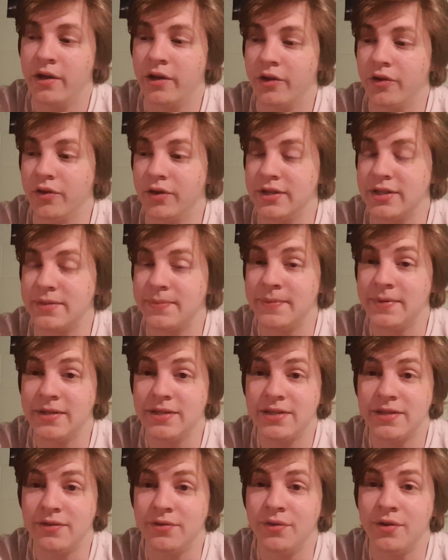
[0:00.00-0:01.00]

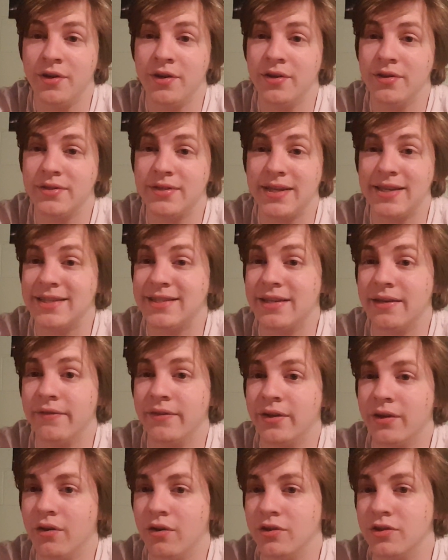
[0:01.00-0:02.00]
Christmas, New Year's,
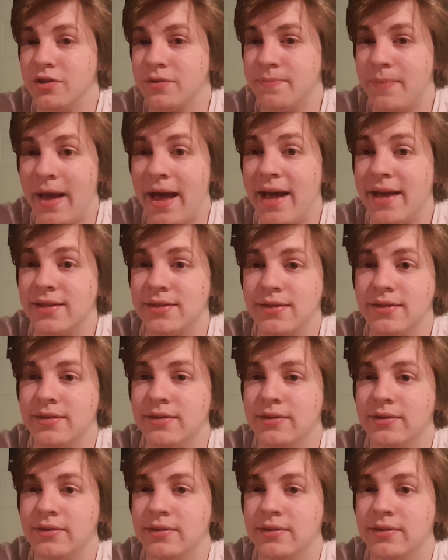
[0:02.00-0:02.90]
Thanksgiving, all just passed.